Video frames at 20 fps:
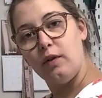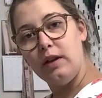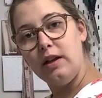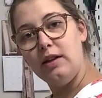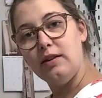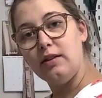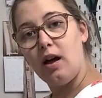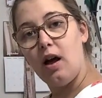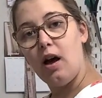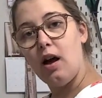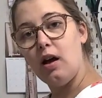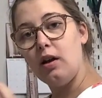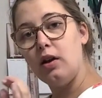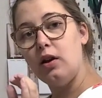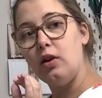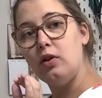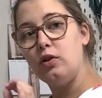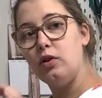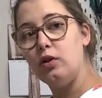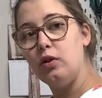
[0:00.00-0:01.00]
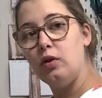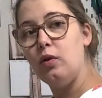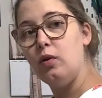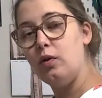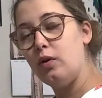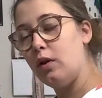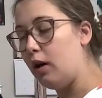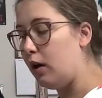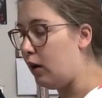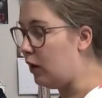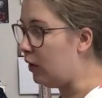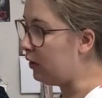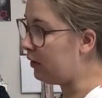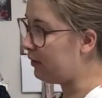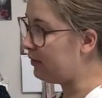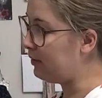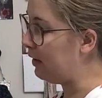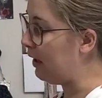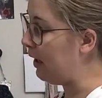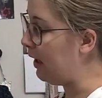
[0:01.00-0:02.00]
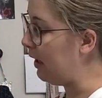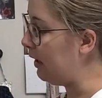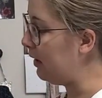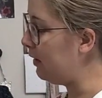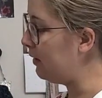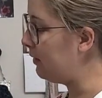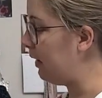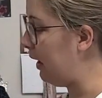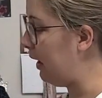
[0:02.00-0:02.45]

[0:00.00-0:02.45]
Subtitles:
these on, do the hooks and eyes,